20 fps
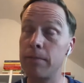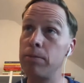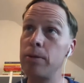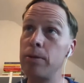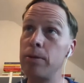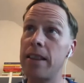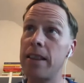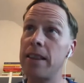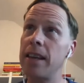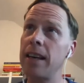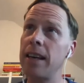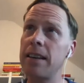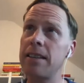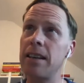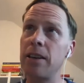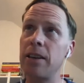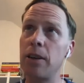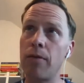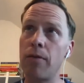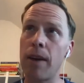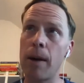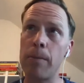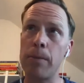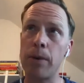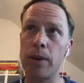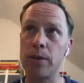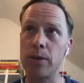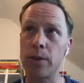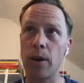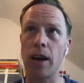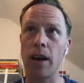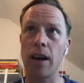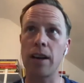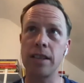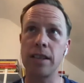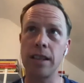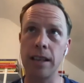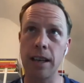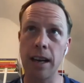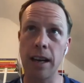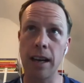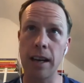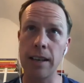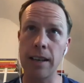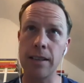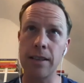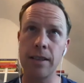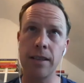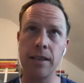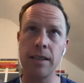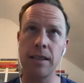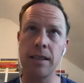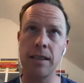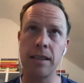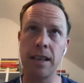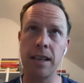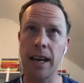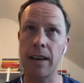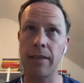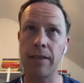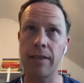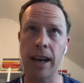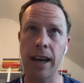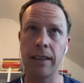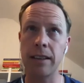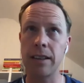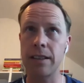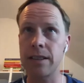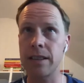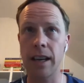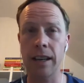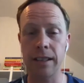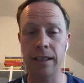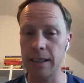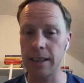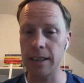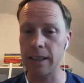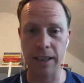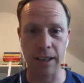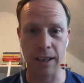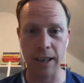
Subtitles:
think actually November or so last year that I kind of had this idea.